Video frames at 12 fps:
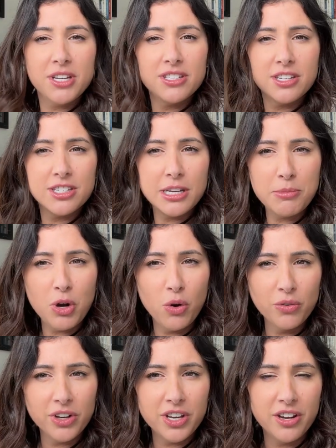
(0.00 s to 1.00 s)
system
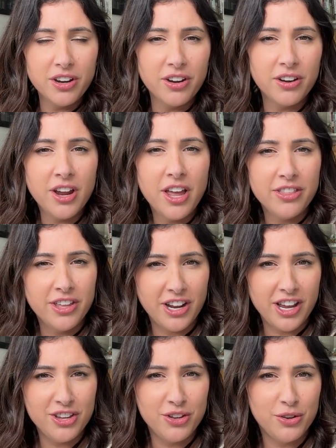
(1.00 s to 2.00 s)
over here that I
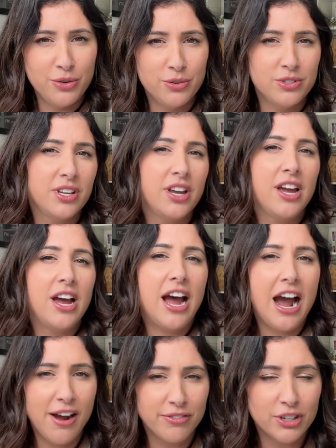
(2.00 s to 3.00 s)
use
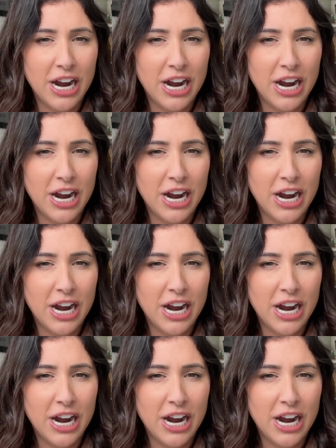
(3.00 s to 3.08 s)
after